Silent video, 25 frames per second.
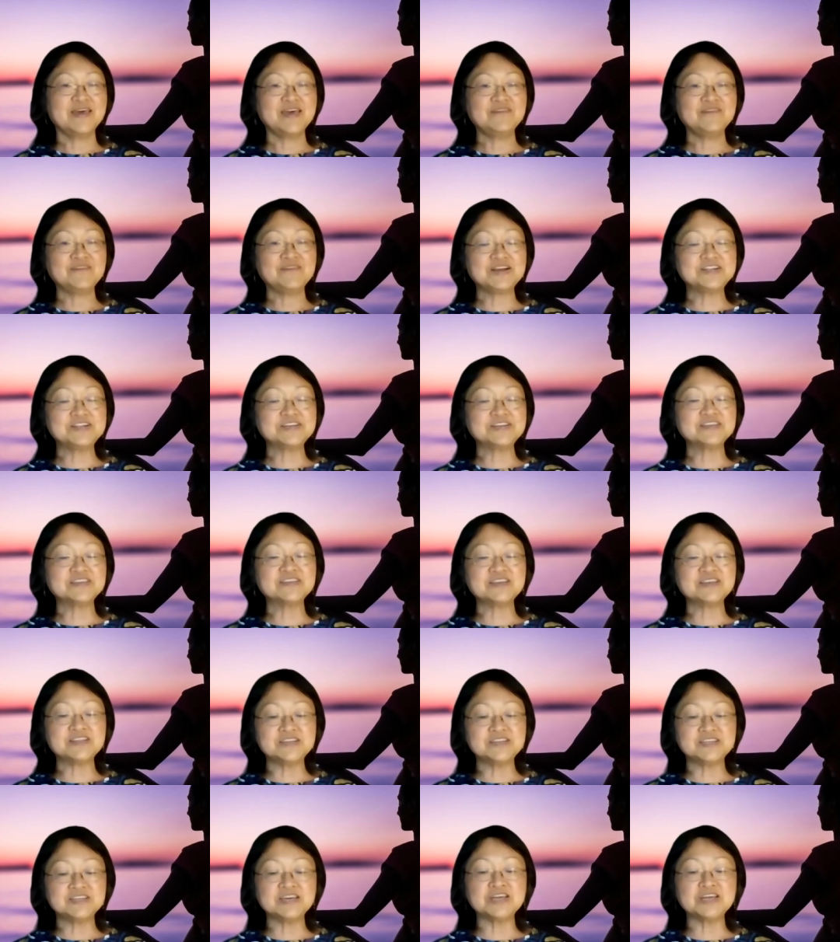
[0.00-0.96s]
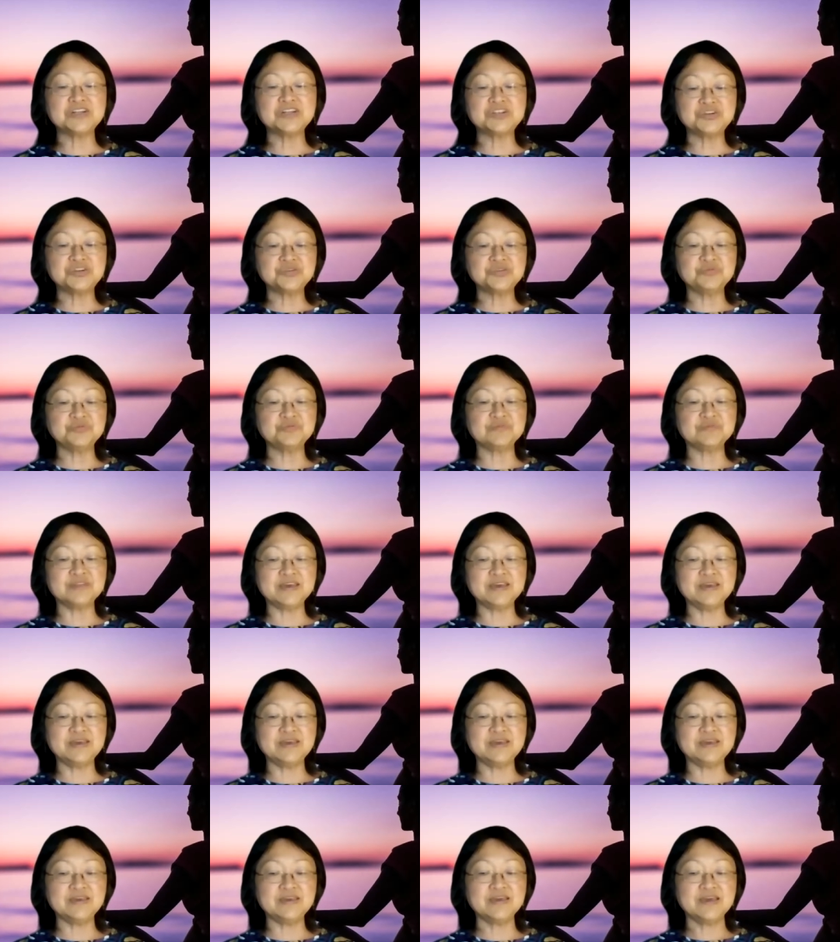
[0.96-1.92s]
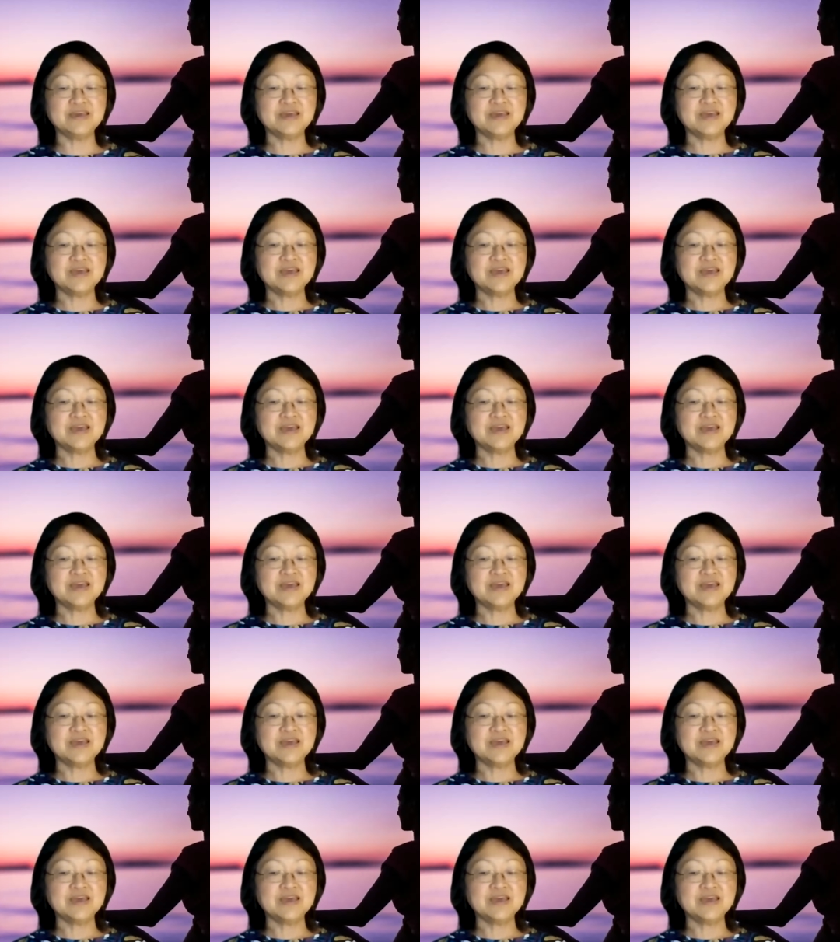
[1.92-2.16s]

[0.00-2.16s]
If I just intentionally